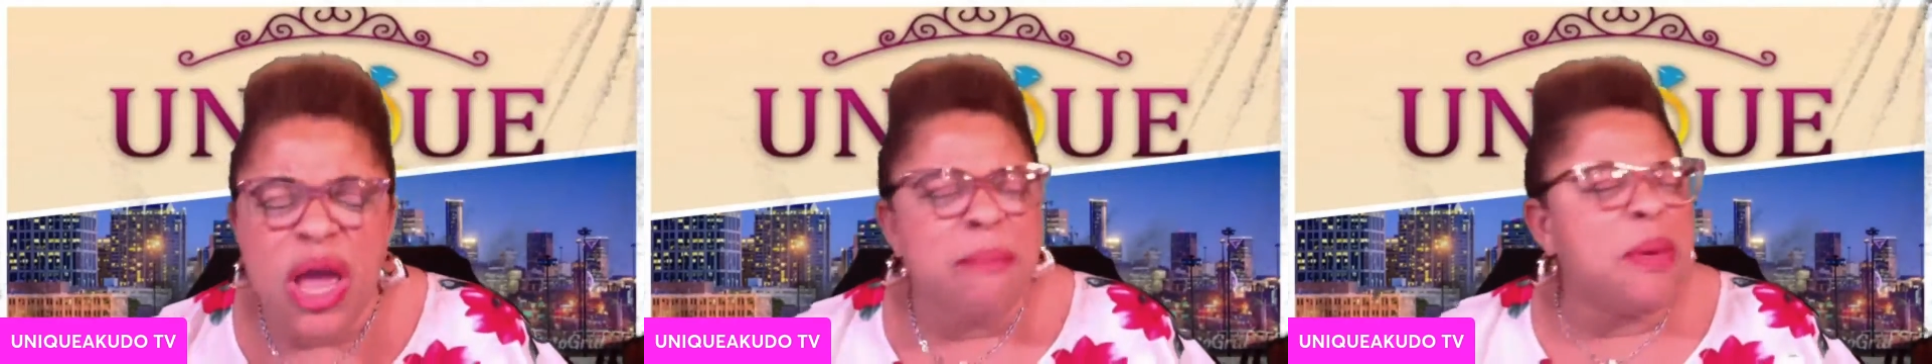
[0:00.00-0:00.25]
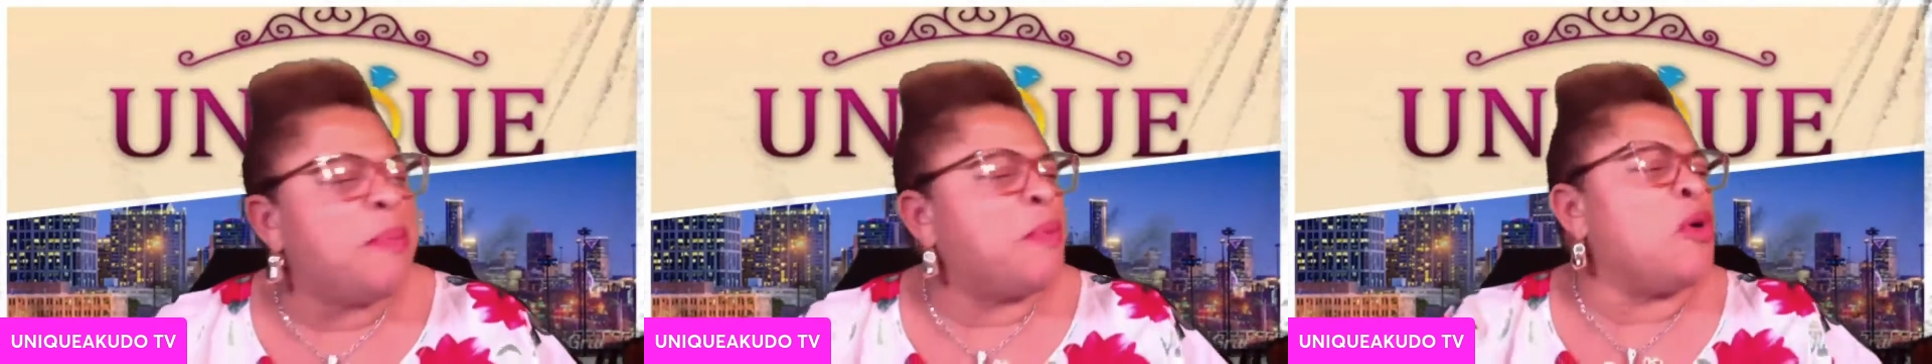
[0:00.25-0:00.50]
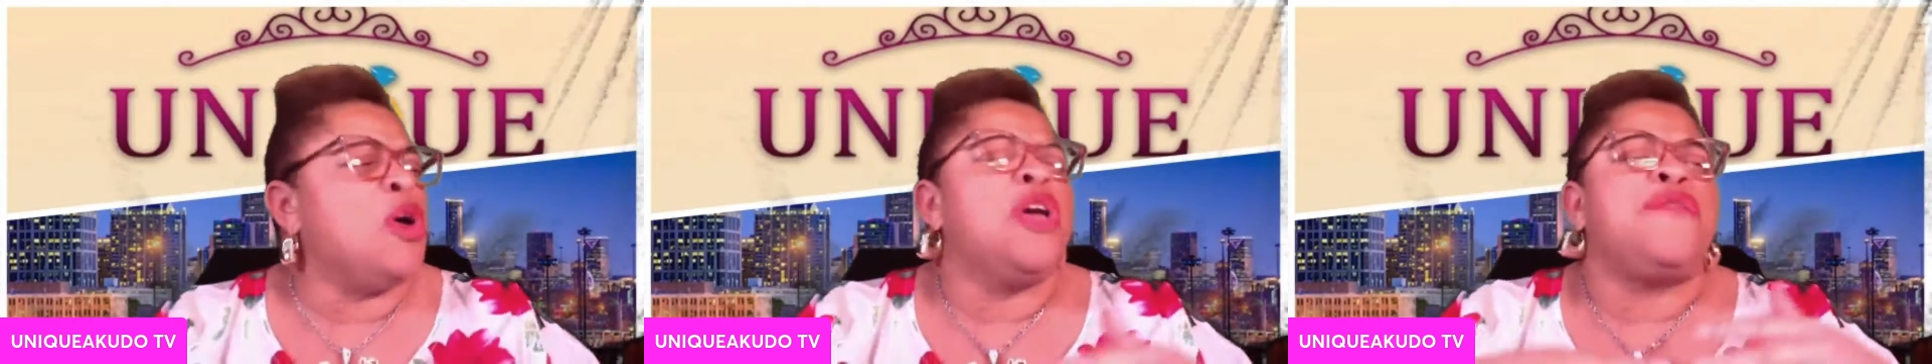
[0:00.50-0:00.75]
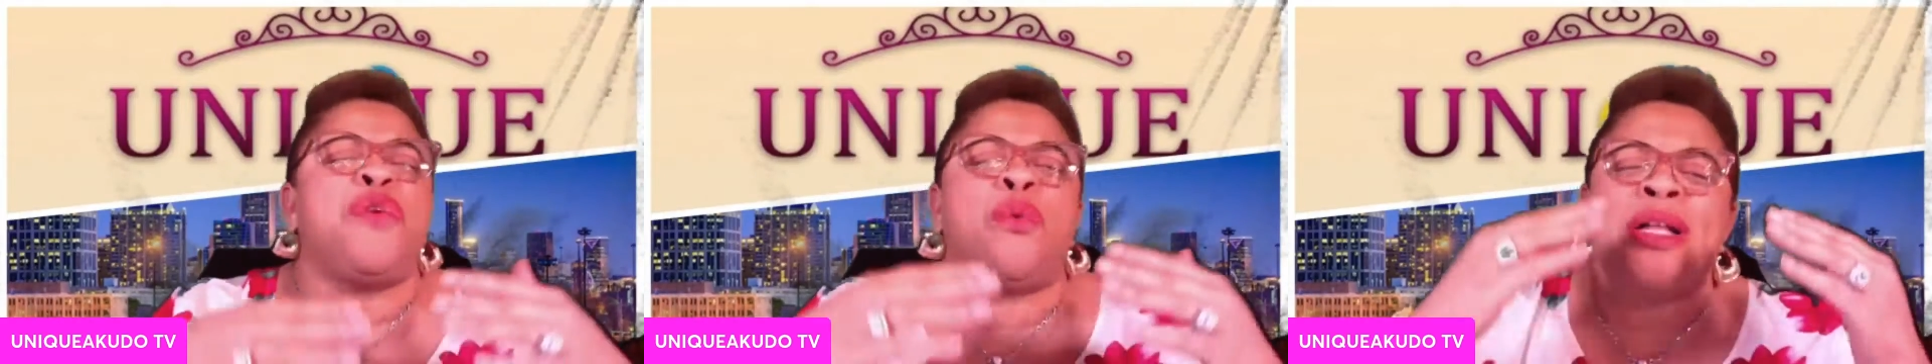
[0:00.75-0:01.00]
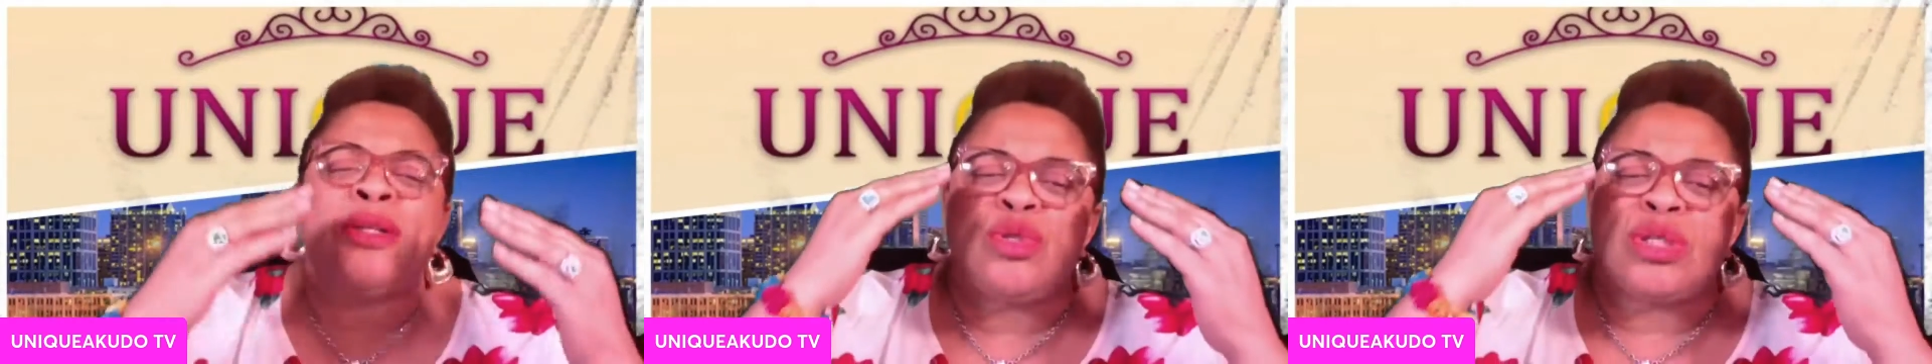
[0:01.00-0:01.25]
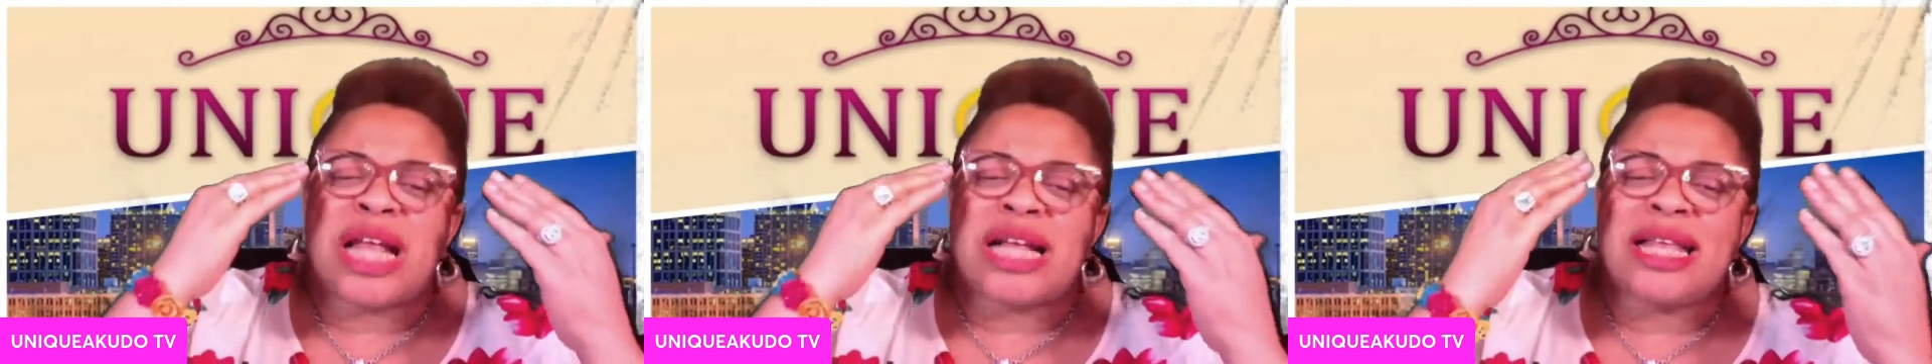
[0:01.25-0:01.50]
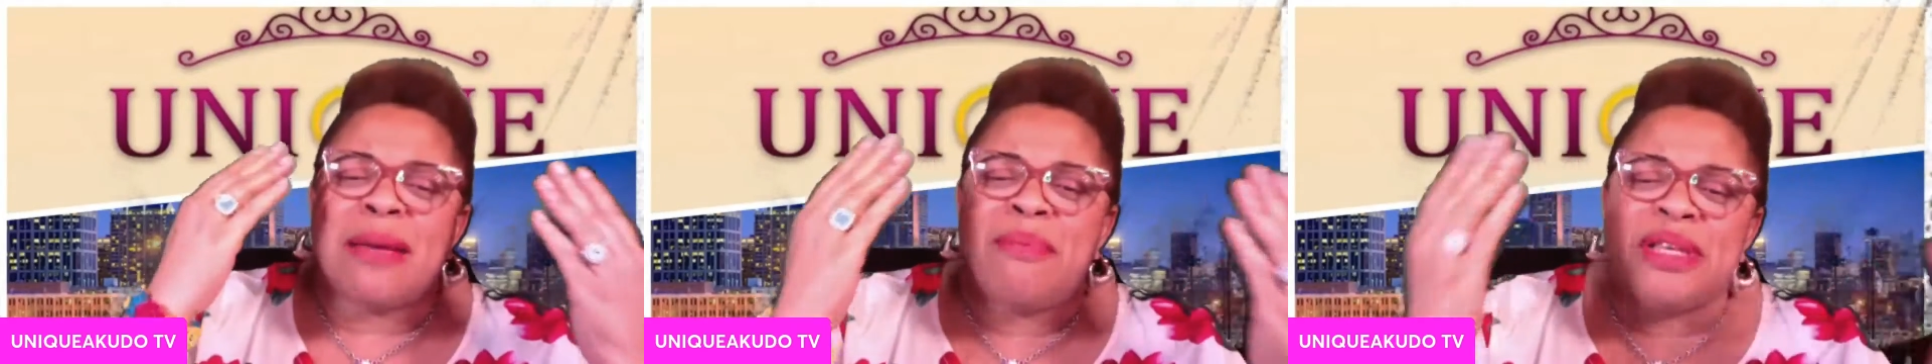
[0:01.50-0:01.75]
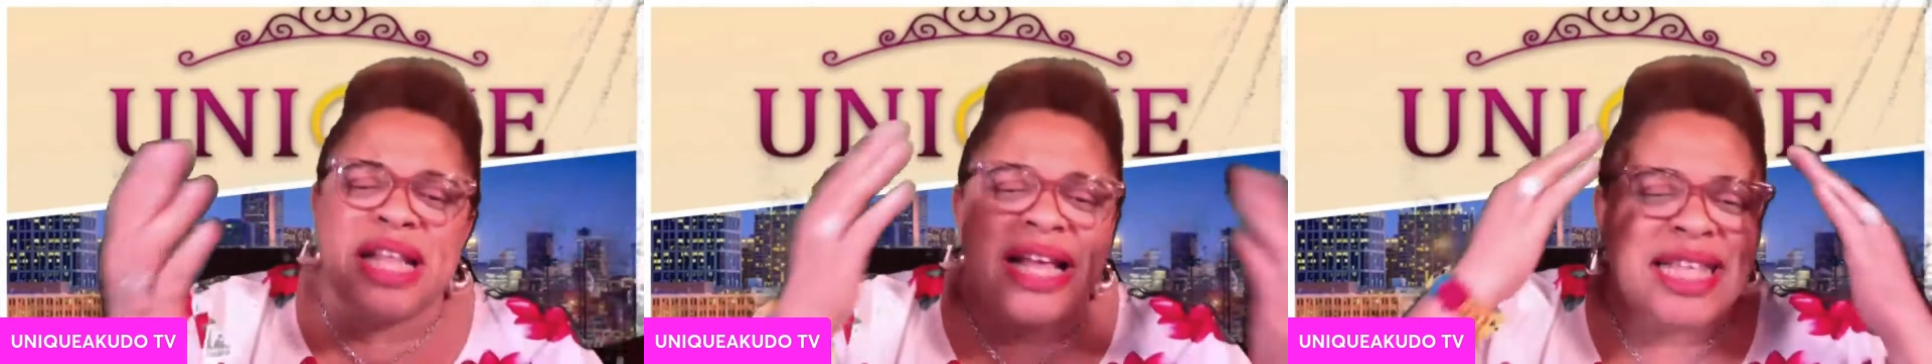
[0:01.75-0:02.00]
People, if you want to start a
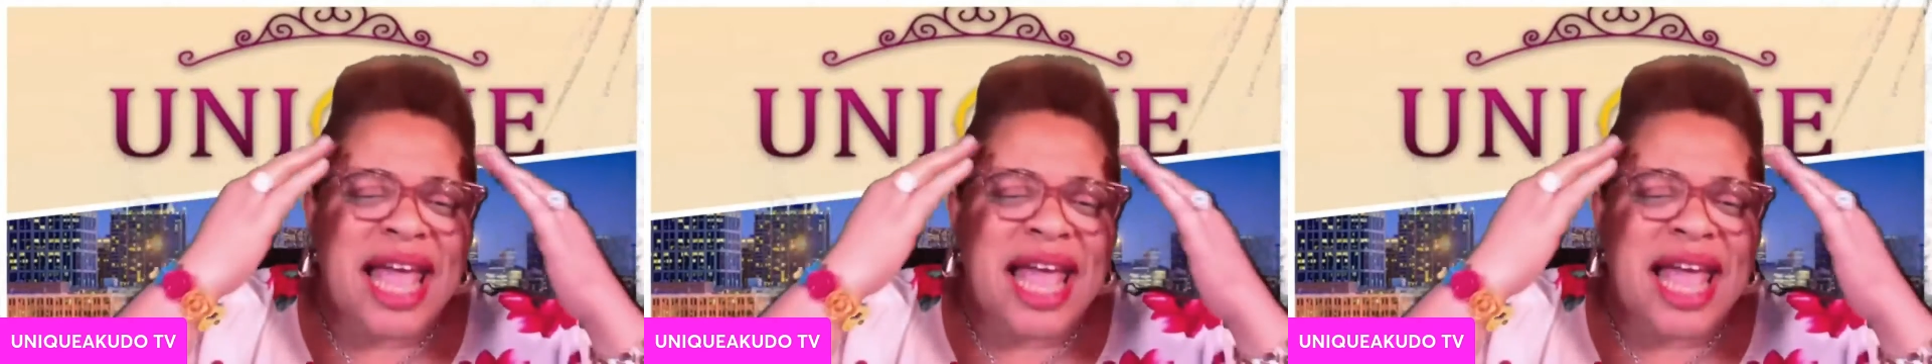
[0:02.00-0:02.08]
business,